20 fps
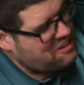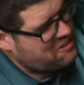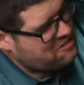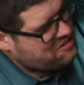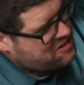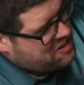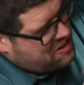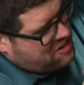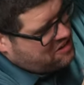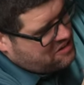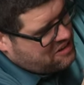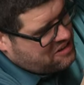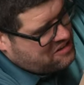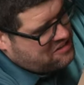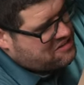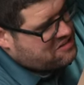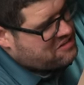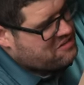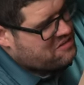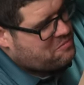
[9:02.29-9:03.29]
else in here
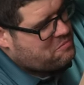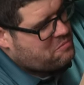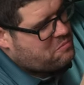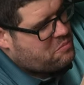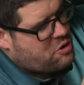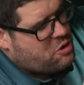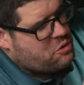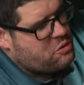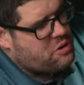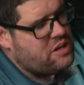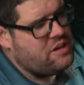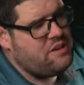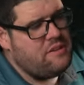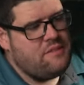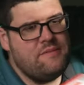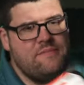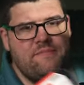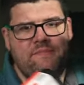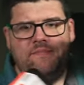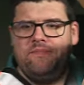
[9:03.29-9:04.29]
that's broken.
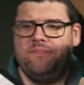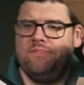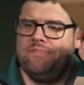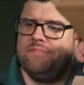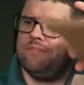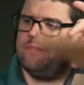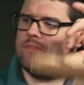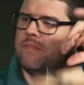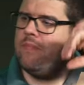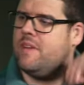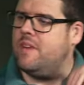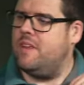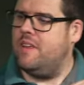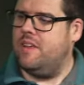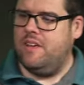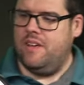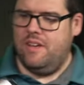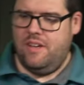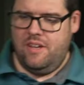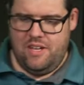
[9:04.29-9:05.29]

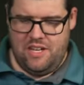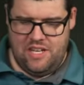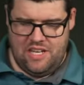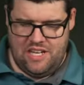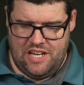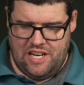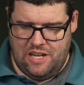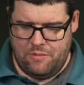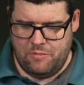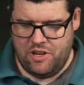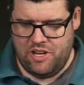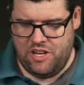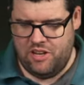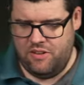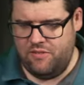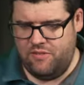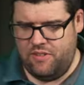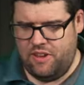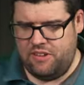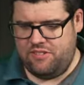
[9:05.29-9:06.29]
And I'm gonna
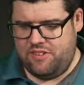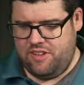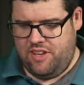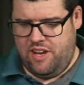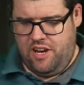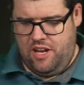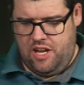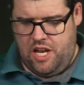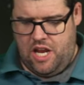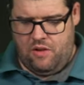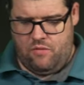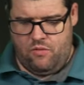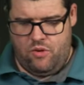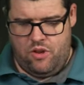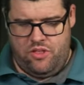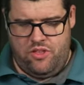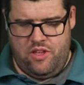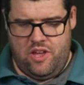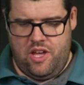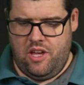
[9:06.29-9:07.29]
investigate
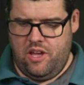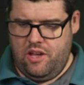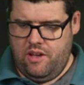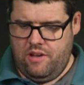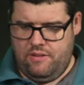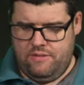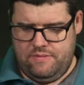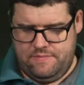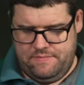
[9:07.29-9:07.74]
everything.